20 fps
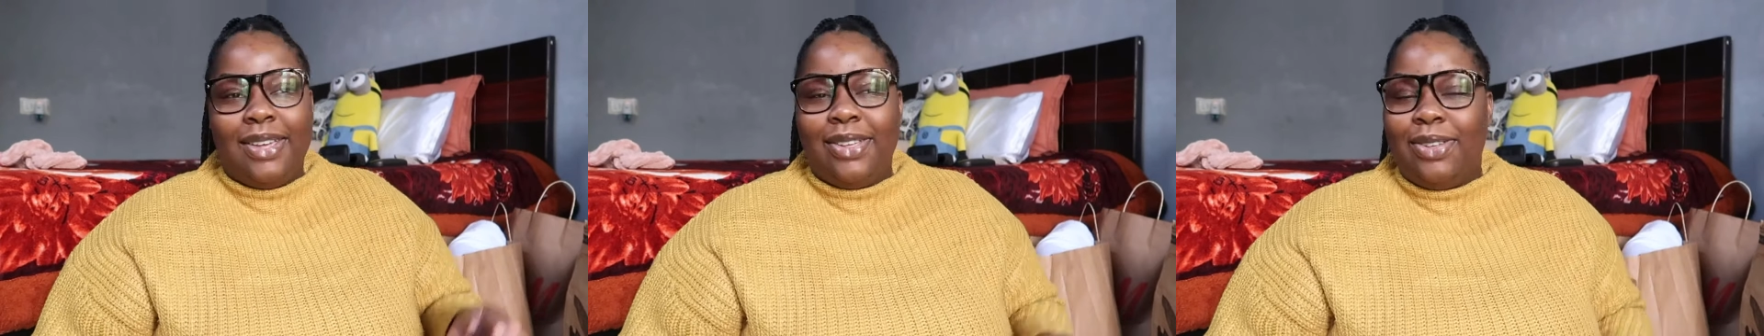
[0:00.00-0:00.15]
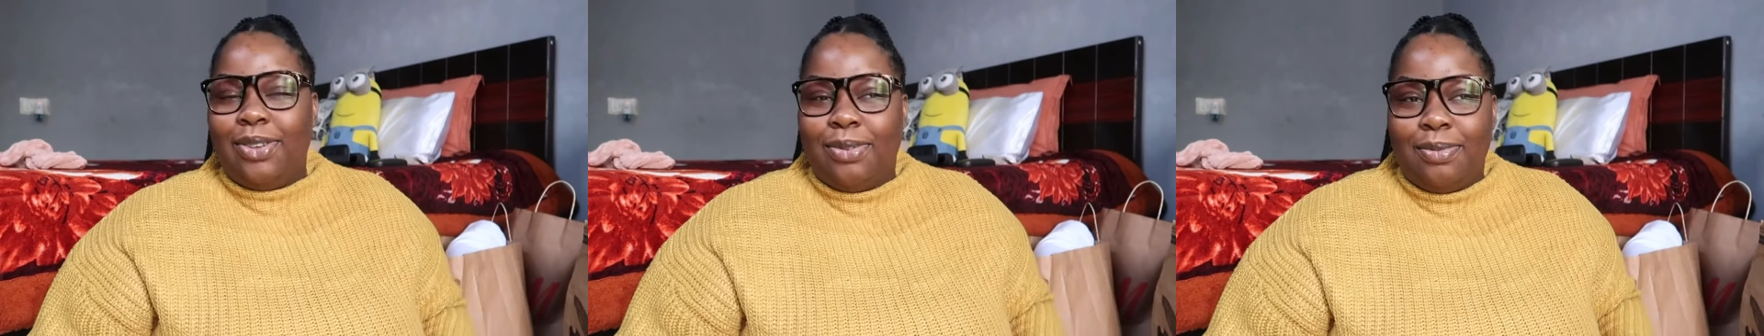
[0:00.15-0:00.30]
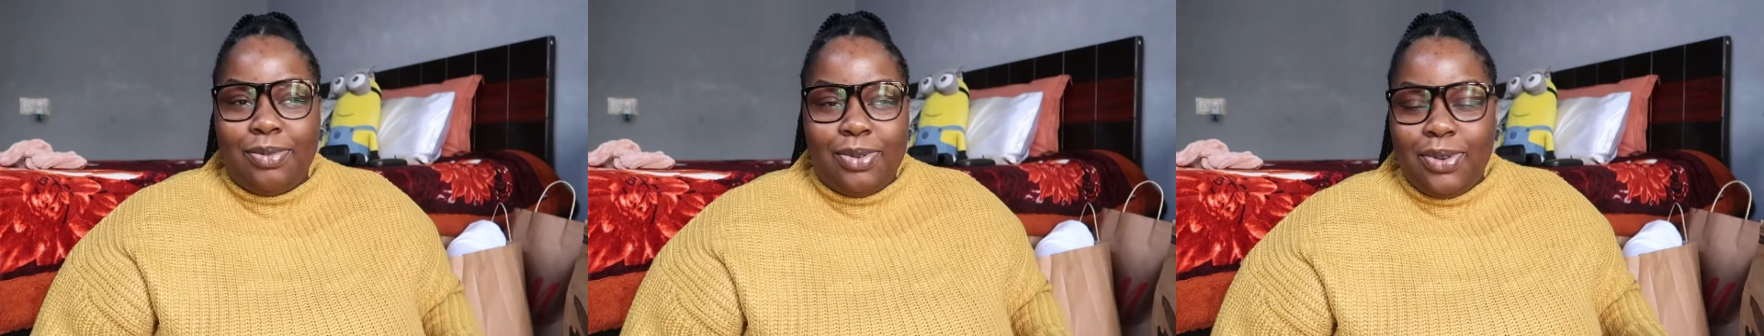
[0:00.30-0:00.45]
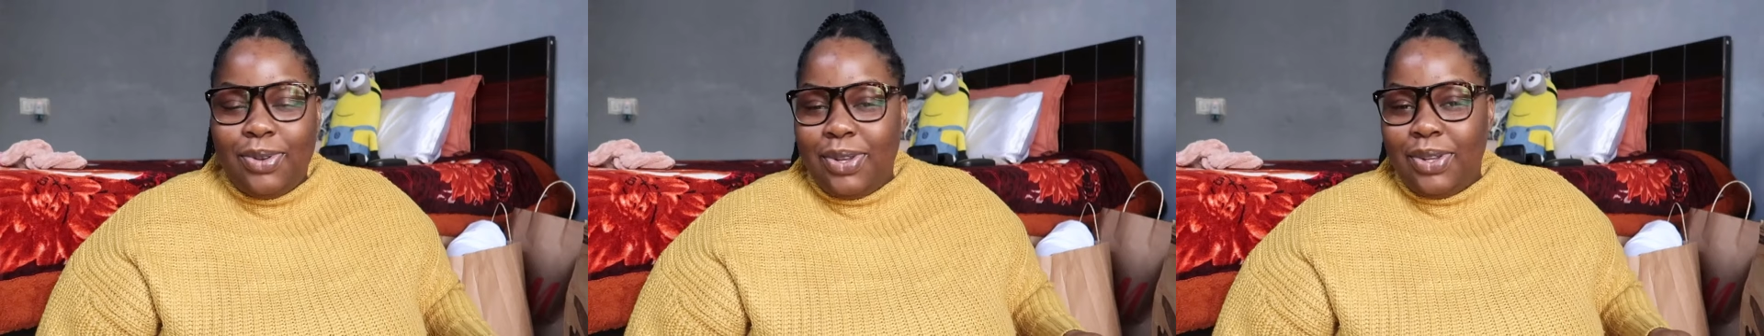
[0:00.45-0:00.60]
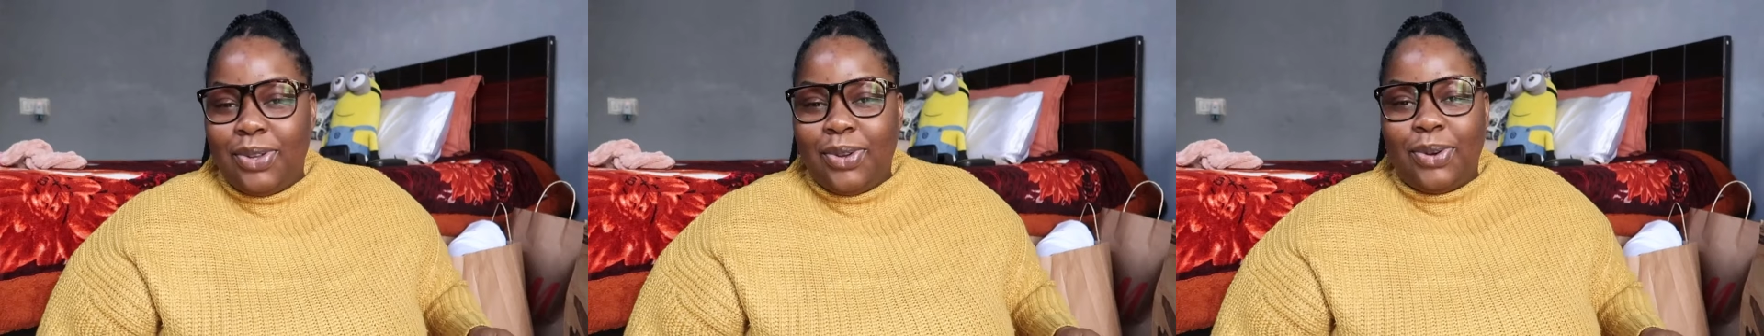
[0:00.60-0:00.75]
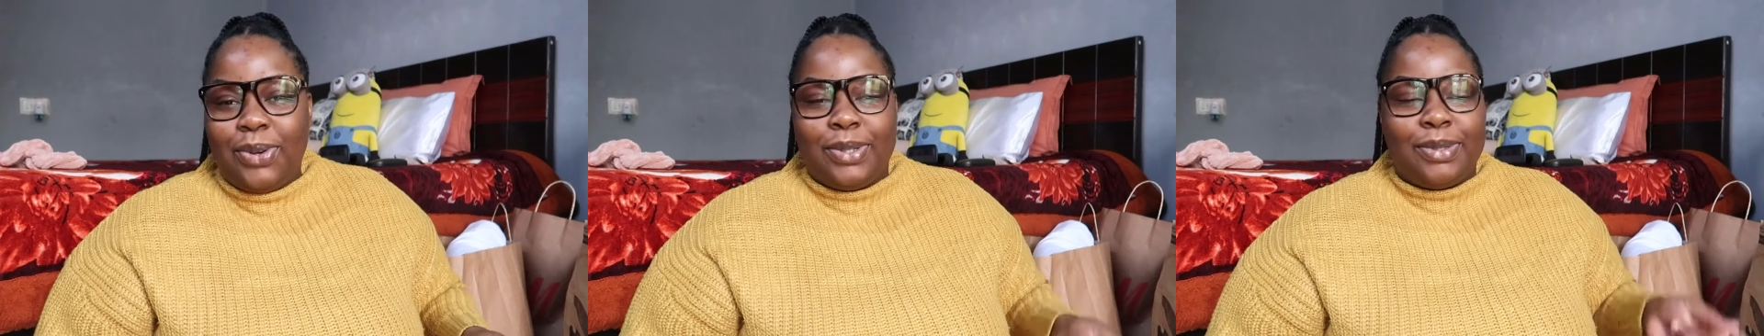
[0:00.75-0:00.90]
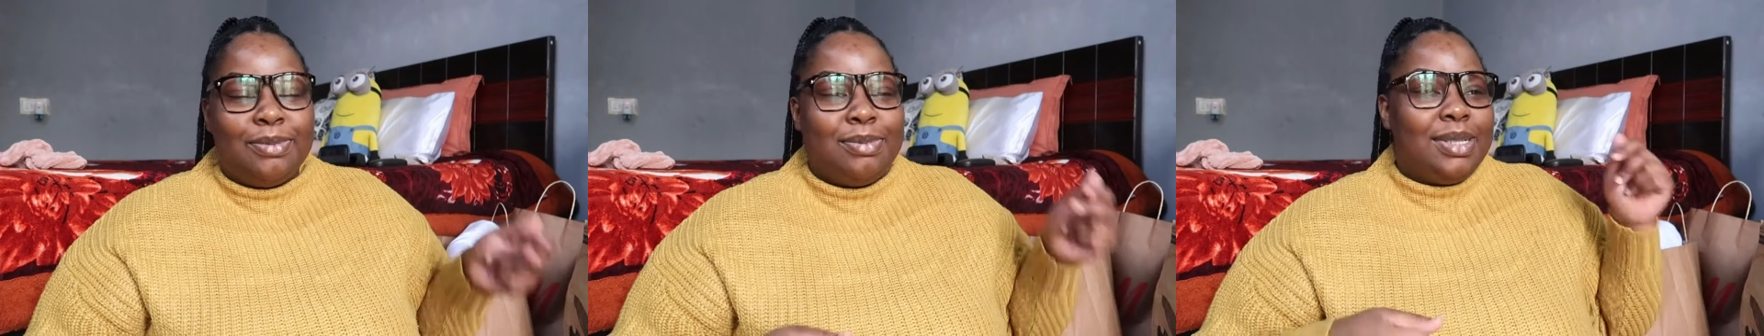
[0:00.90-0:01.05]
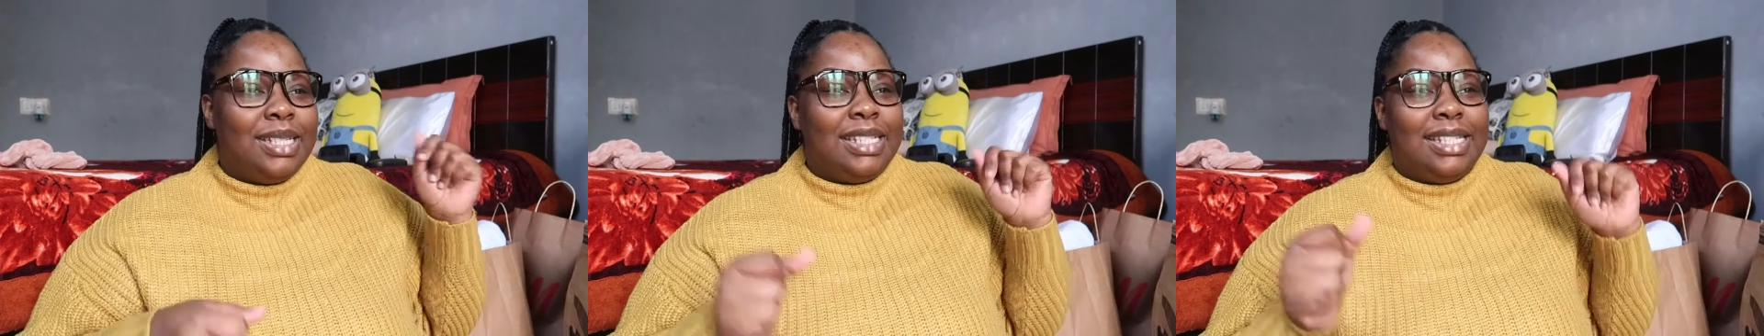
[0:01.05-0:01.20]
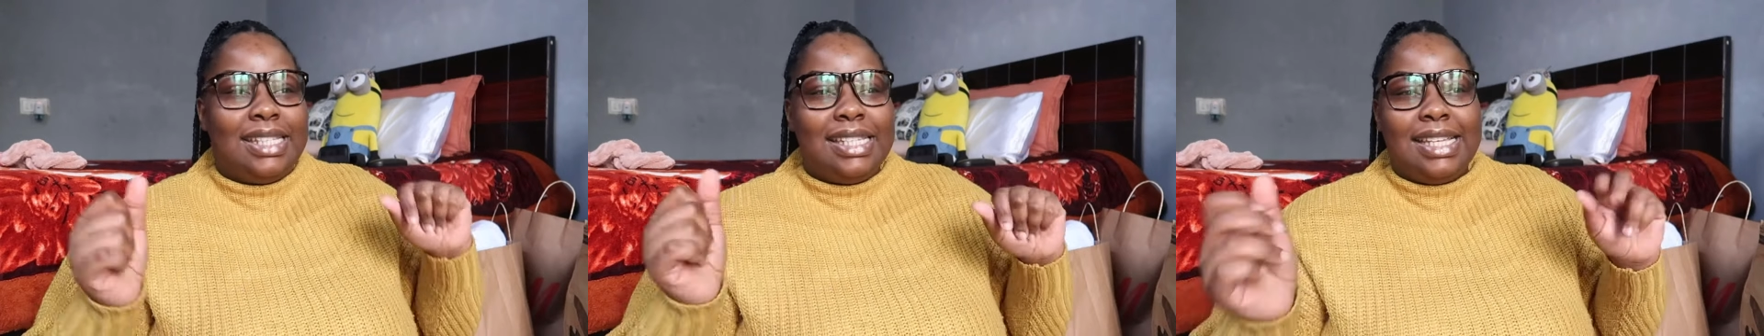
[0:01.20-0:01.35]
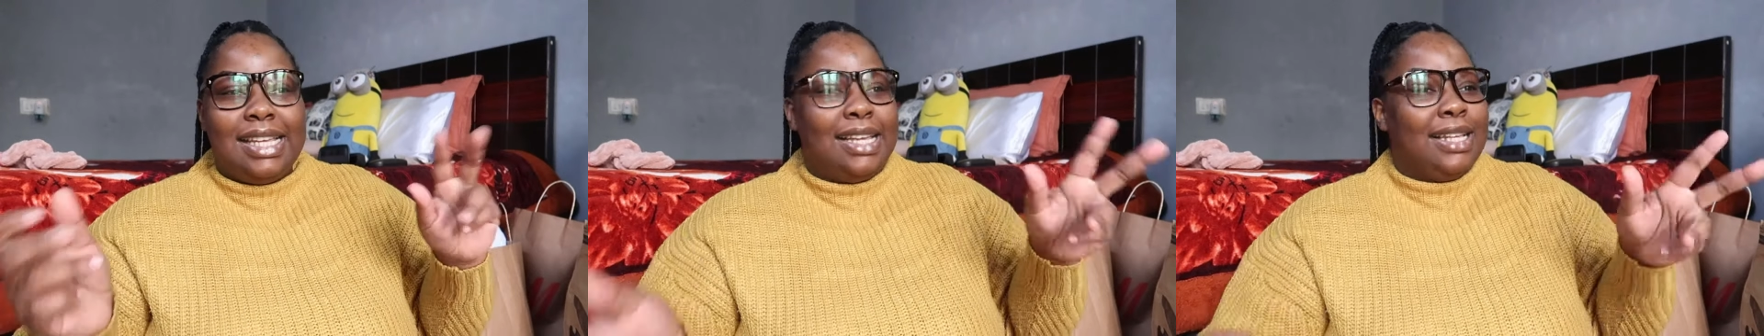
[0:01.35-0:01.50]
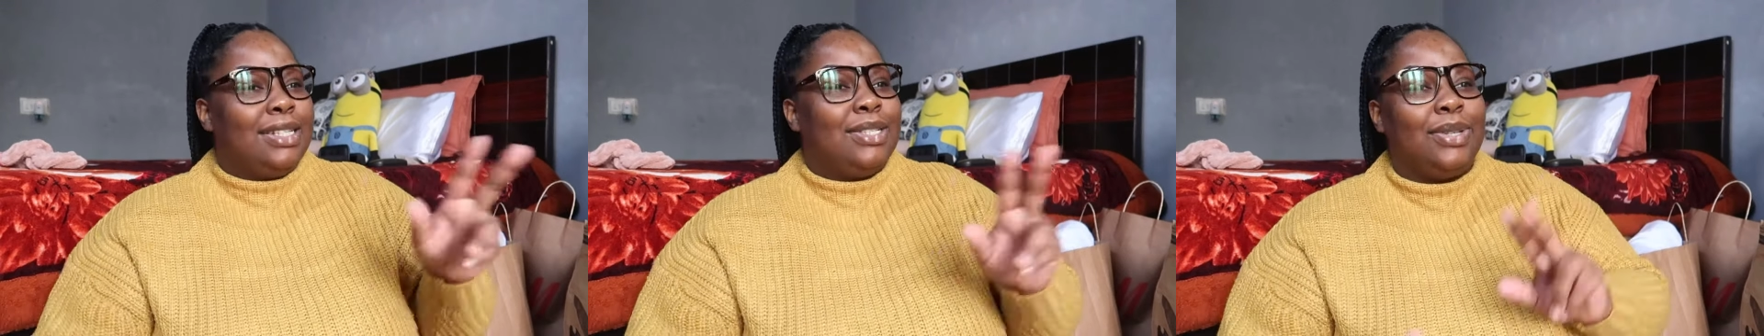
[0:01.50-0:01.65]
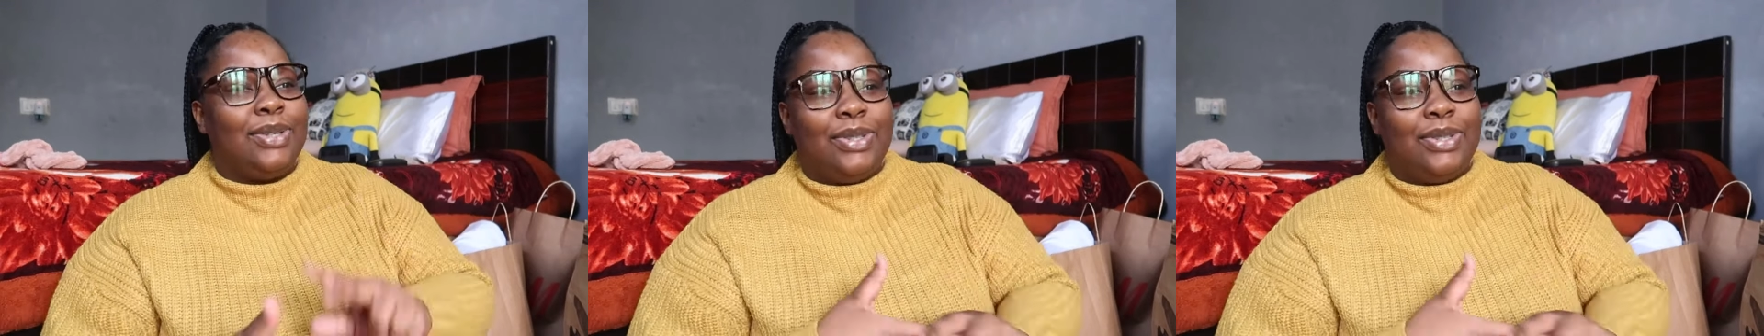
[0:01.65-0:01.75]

you're doing your own business,